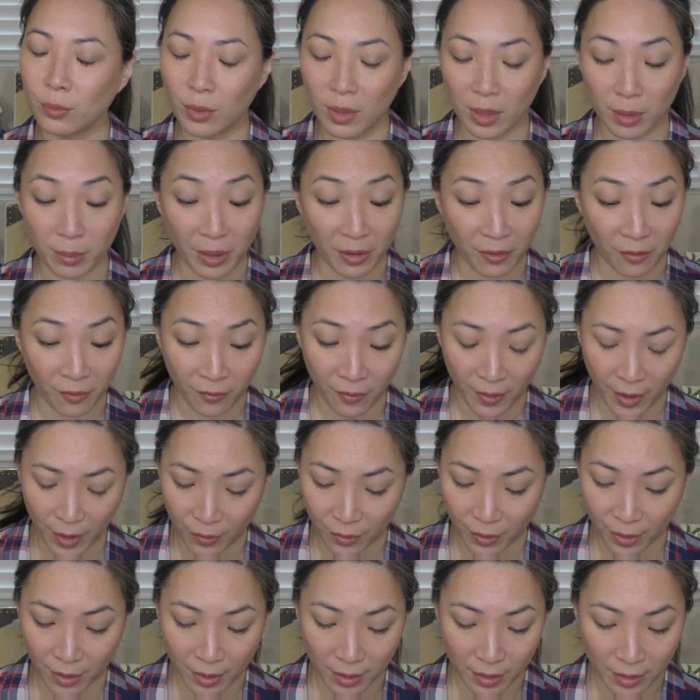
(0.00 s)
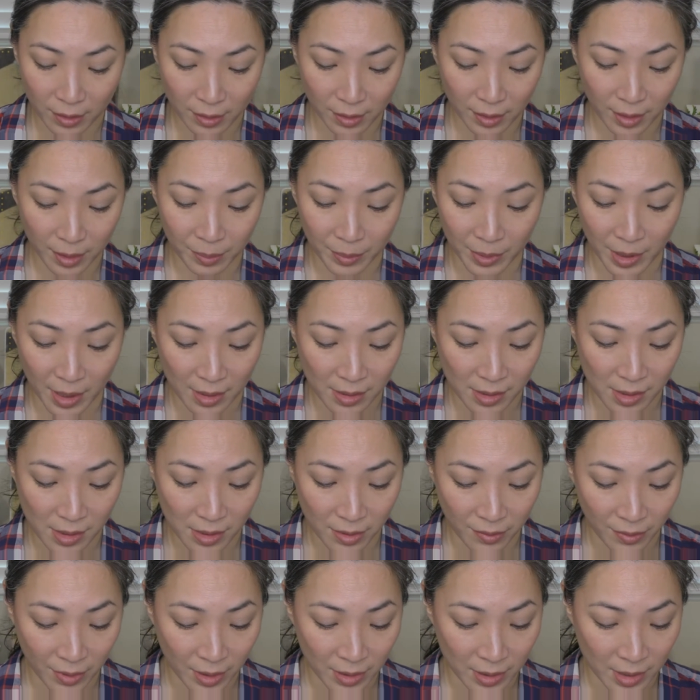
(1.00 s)
one of my favorite lip
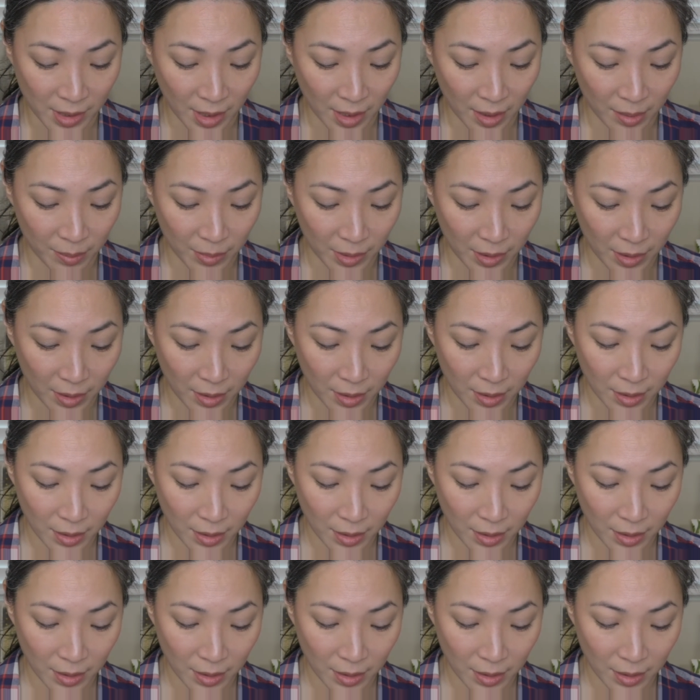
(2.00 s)
glosses of all time.